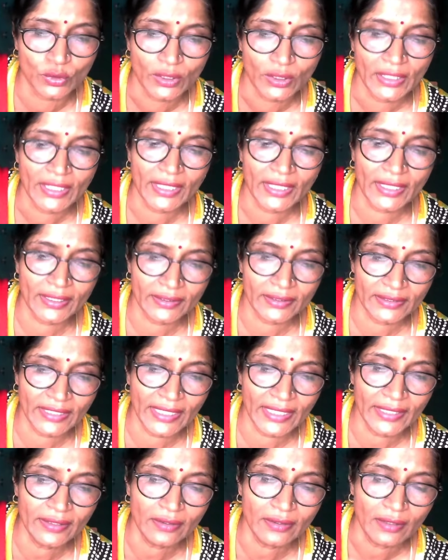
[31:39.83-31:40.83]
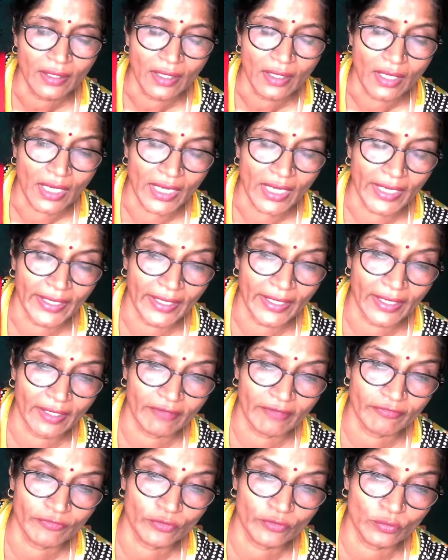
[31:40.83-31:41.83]
And then I have
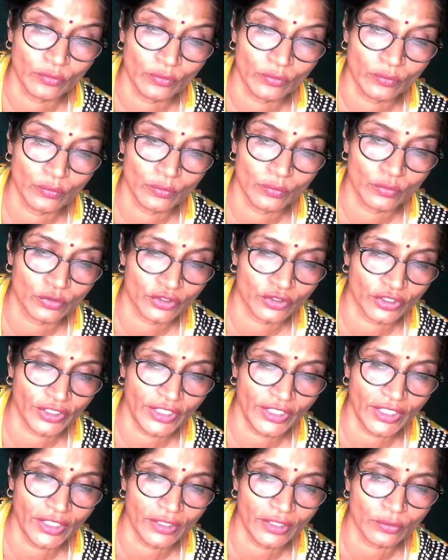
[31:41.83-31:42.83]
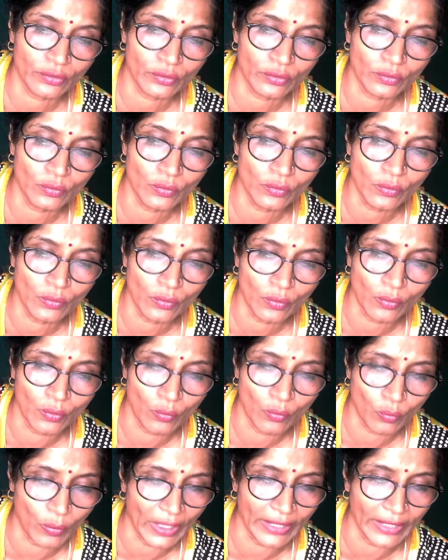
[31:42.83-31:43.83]
to 3, 2,
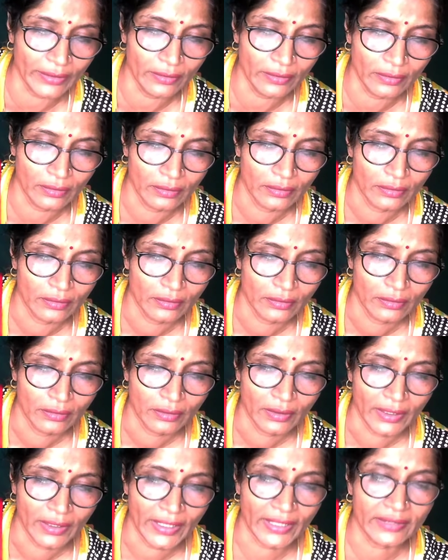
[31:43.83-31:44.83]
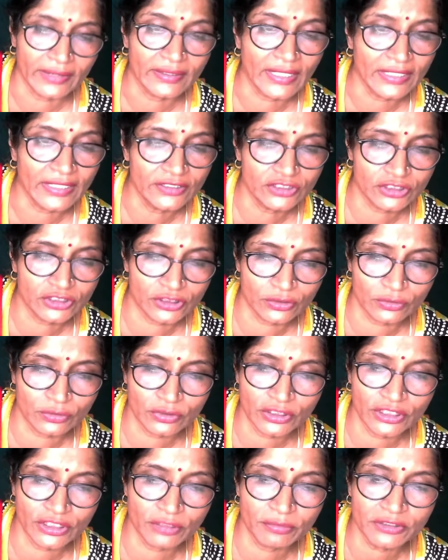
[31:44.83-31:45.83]
1, and then 0.
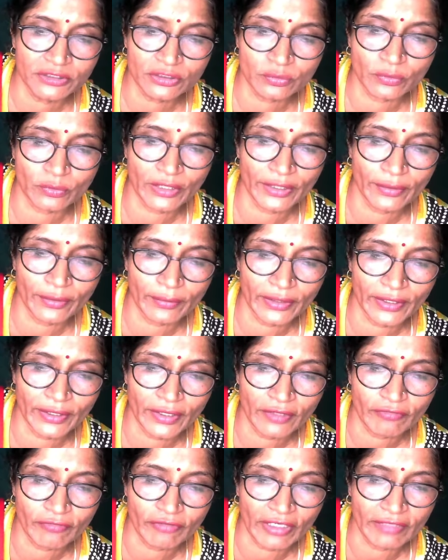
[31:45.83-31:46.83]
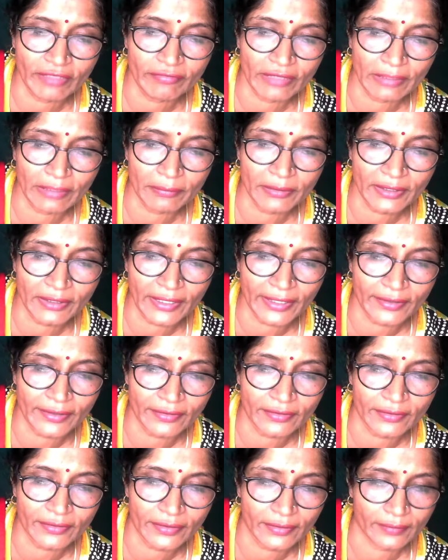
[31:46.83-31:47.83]
It means 125 I will write.
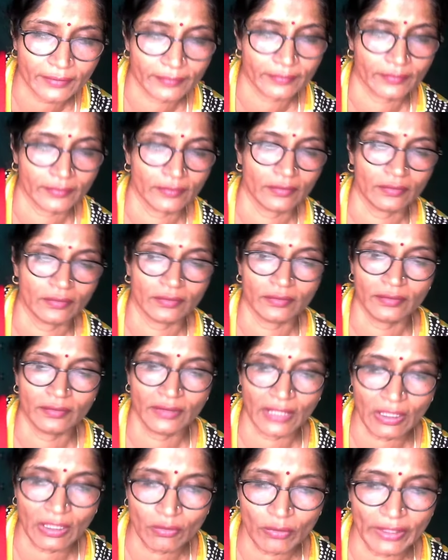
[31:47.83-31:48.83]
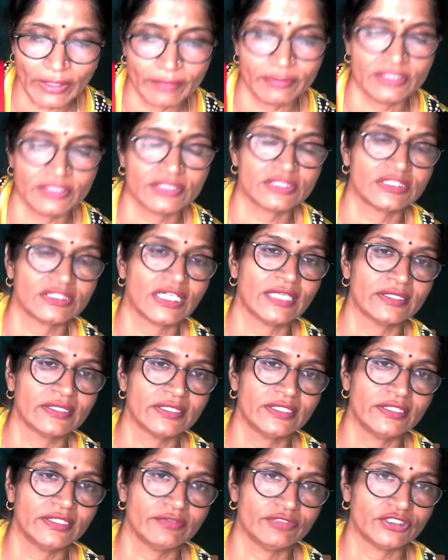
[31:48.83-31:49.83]
Now I will start the
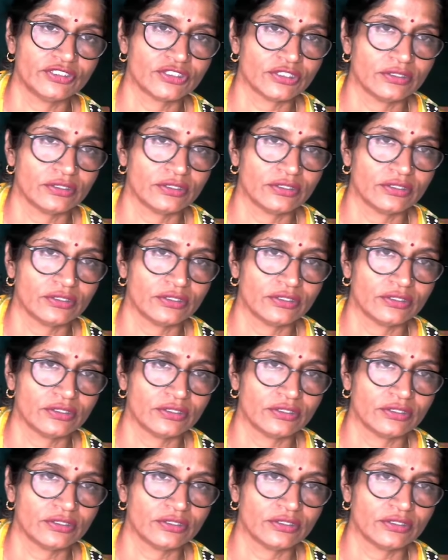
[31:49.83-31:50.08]
division.